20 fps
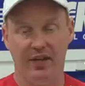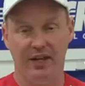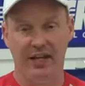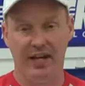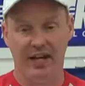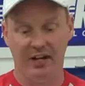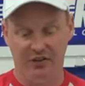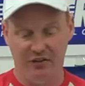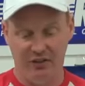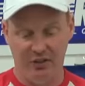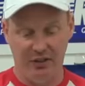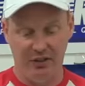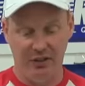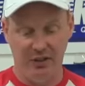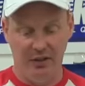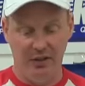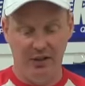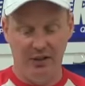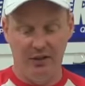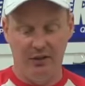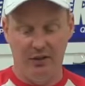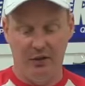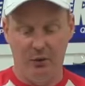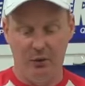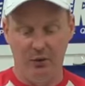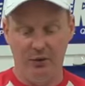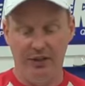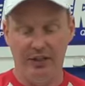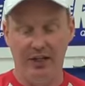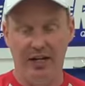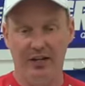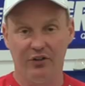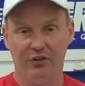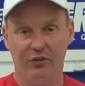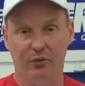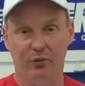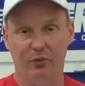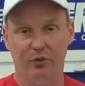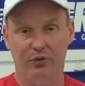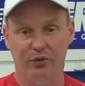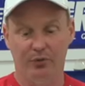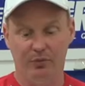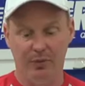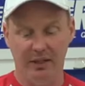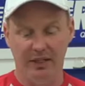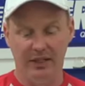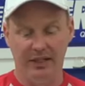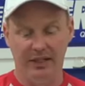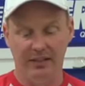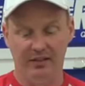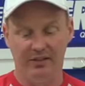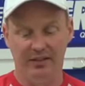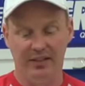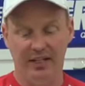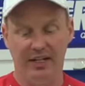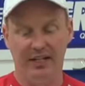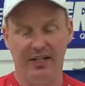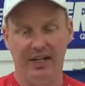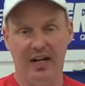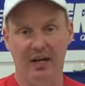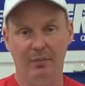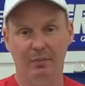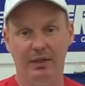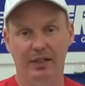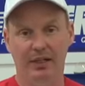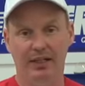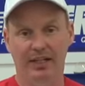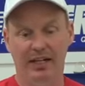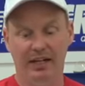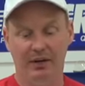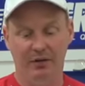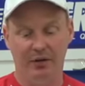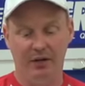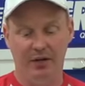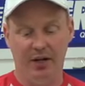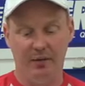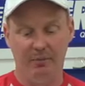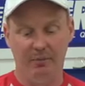They actually, all the actual spinning is done up in an area